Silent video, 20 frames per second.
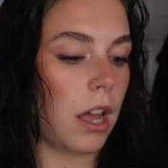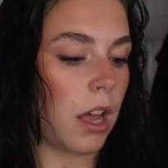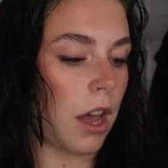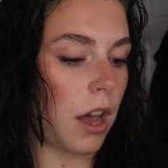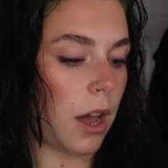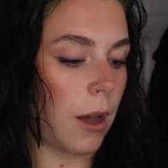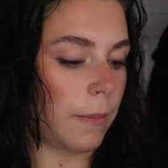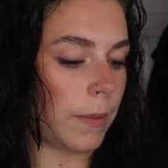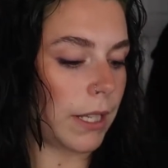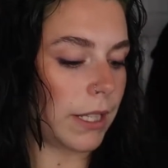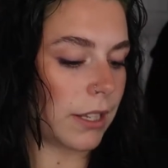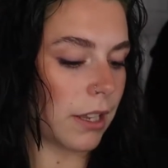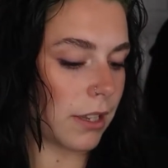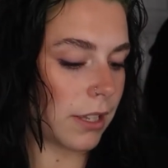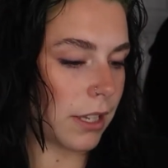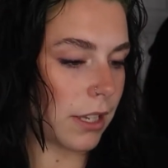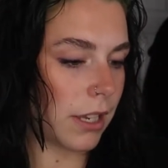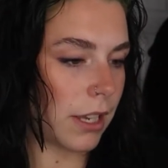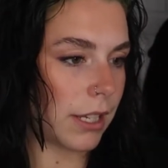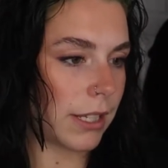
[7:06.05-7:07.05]
It
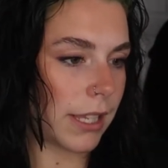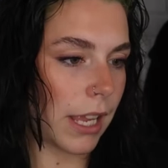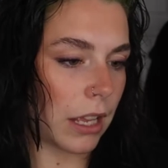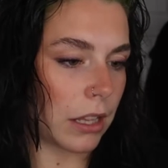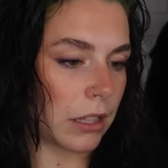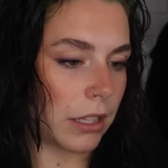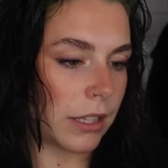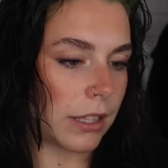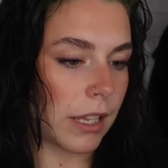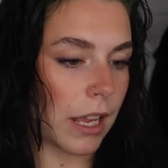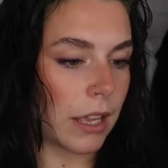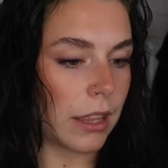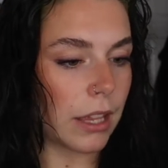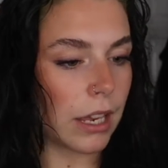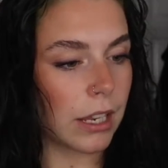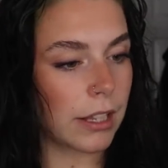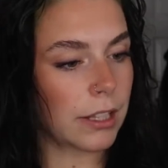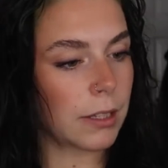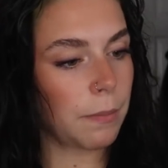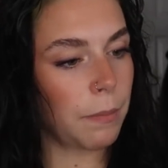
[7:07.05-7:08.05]
doesn't exactly say that
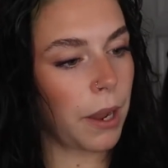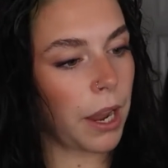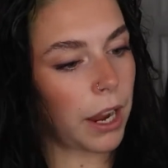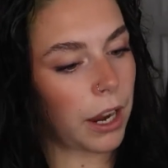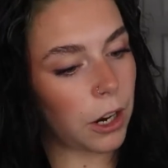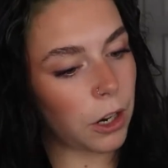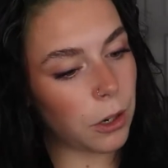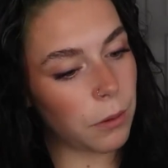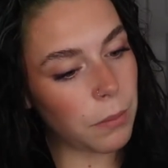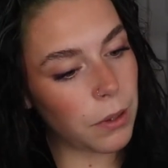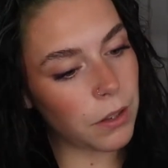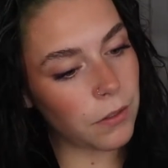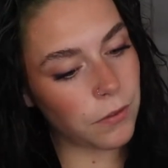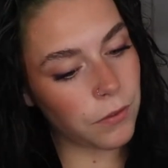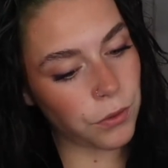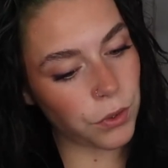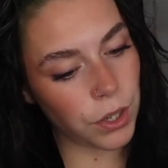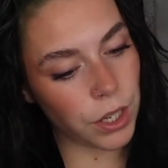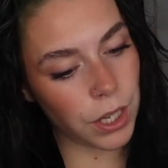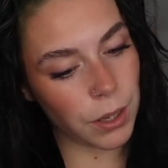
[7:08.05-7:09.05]
it's paraben
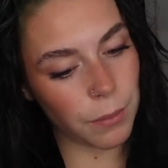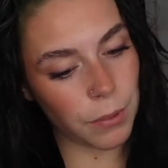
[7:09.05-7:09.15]
free,